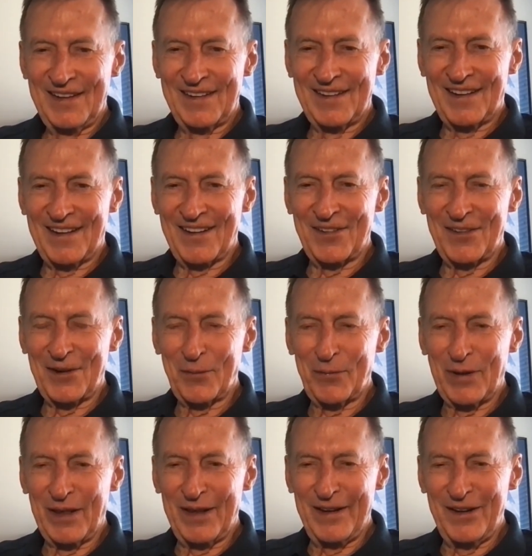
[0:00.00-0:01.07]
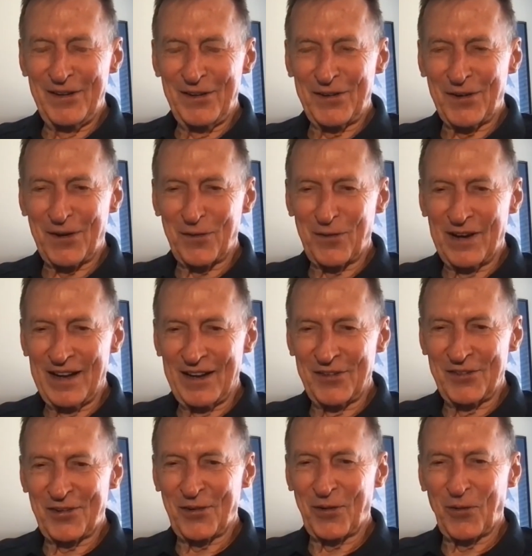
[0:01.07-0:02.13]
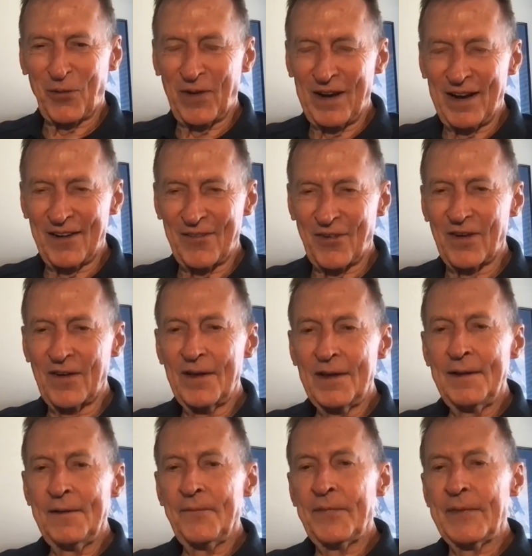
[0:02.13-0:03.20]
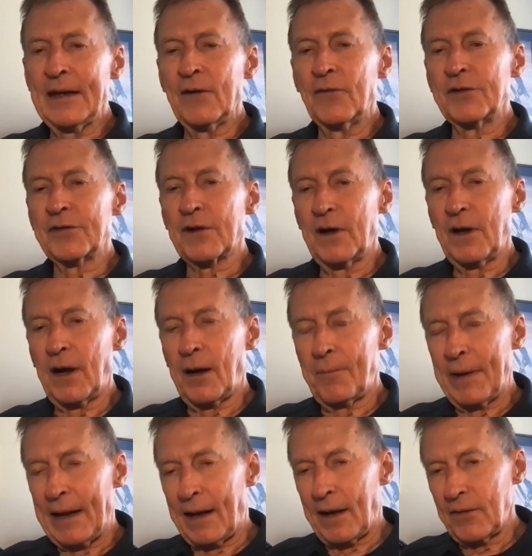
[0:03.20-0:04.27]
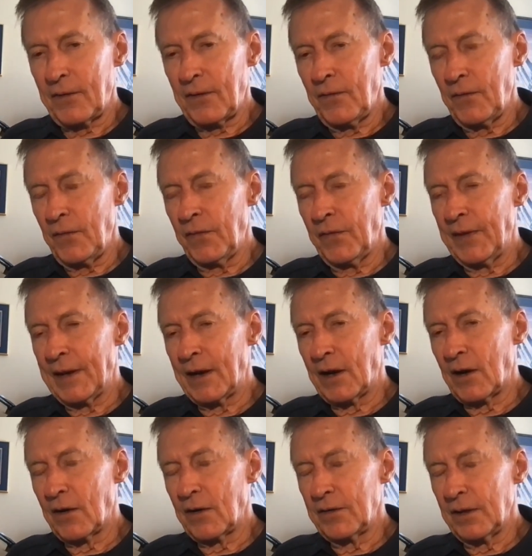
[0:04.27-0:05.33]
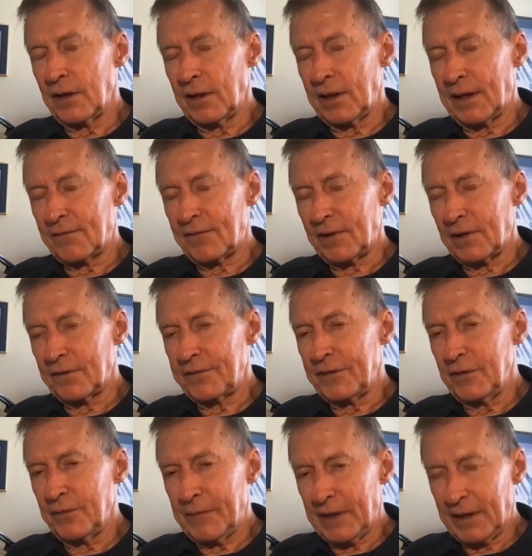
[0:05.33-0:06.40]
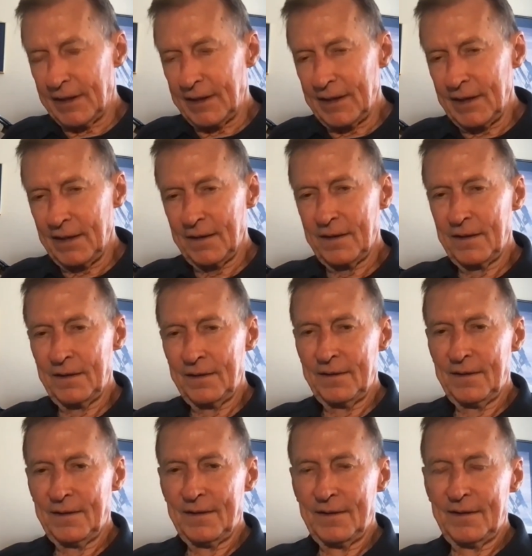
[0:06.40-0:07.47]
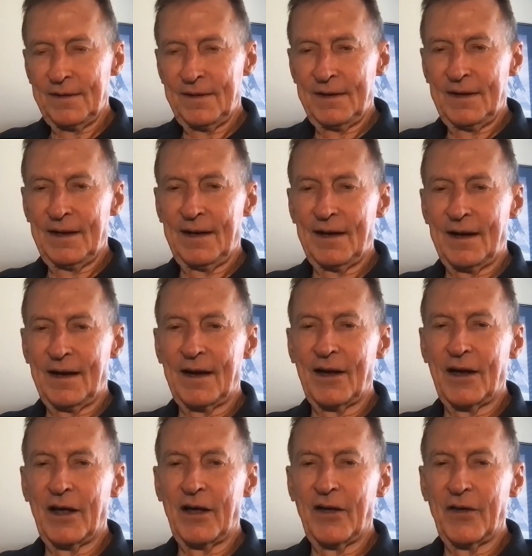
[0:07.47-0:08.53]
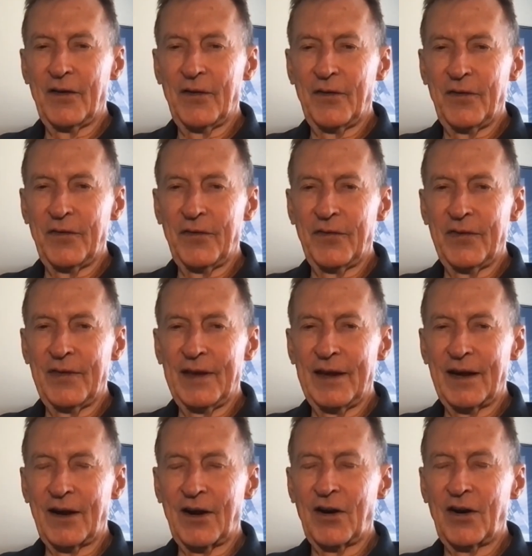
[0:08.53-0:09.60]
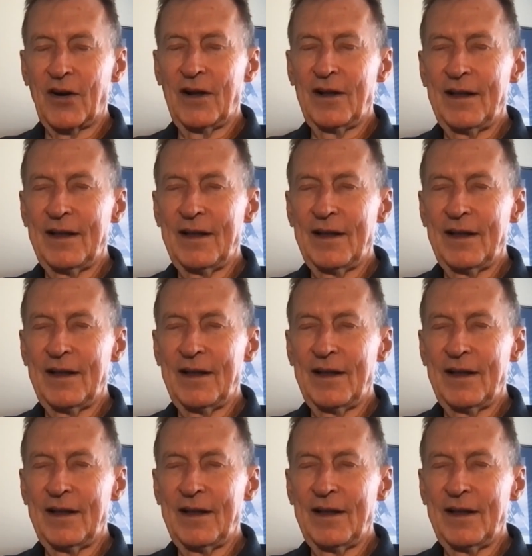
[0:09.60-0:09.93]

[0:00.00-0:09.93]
not on their ability to turn a wrench or whatever. It was about their level of humility, their